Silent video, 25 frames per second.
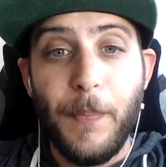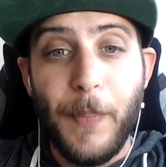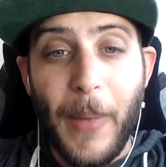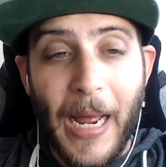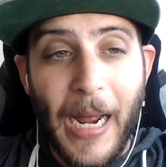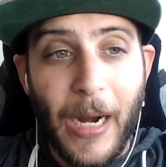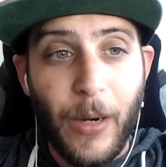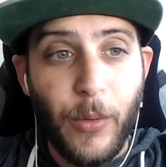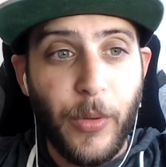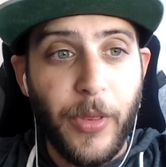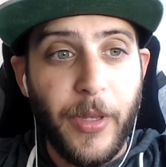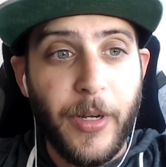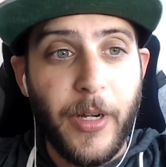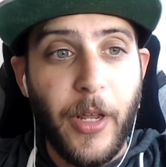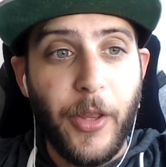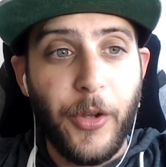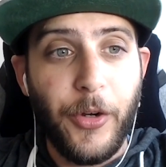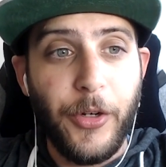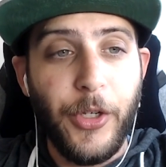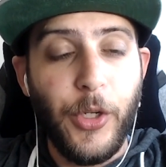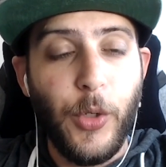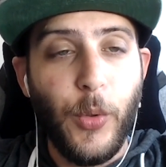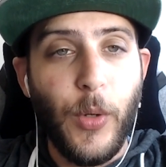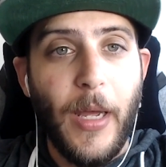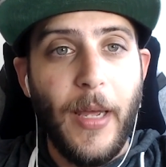back with another
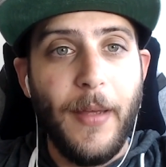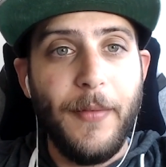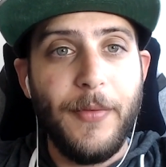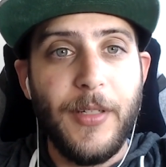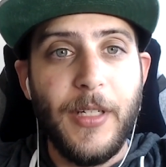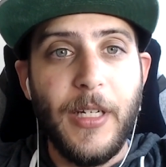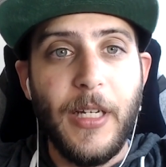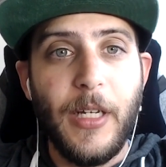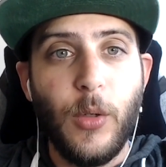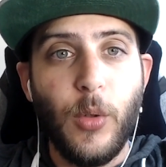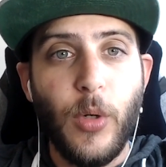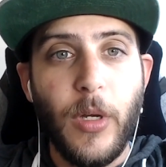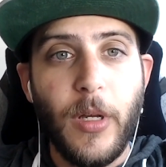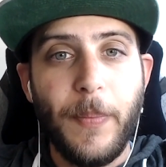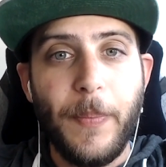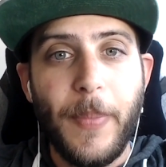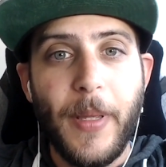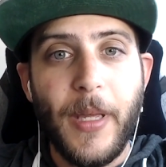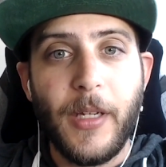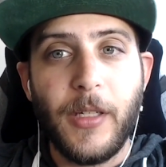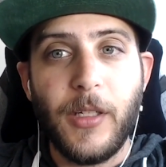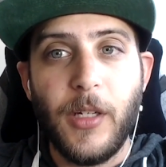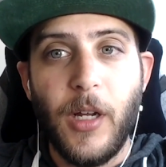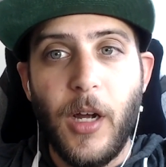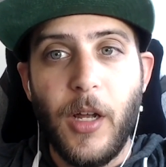UFC Quick
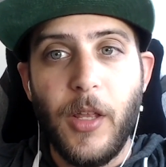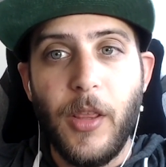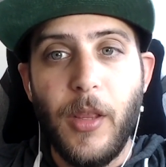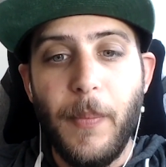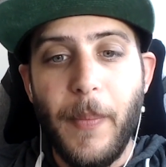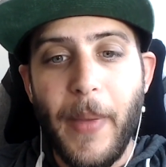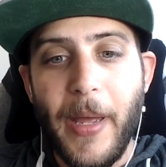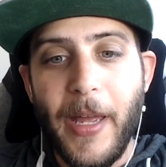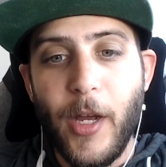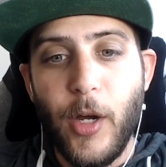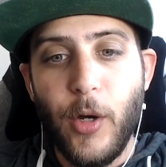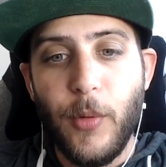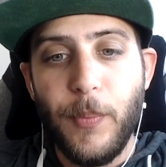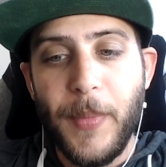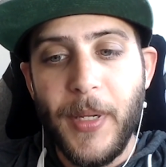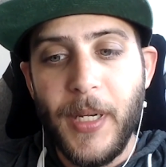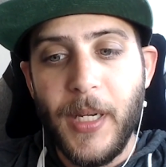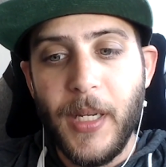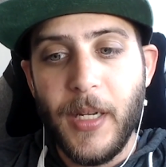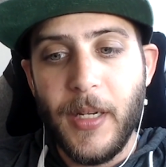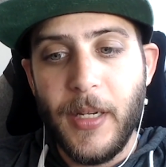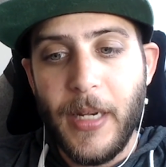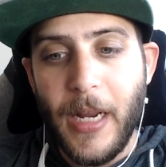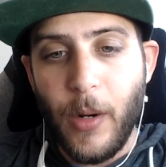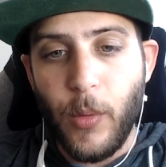Picks on the Mayo
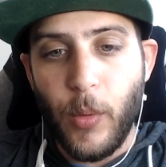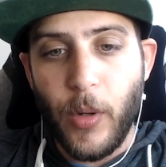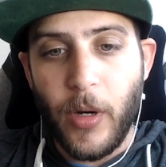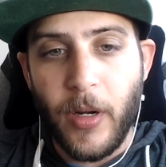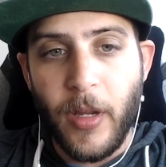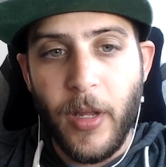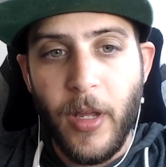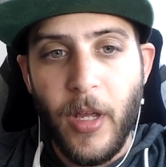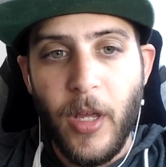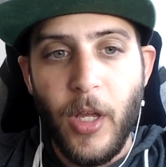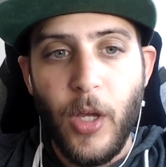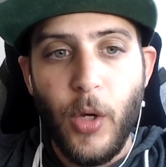Media Network.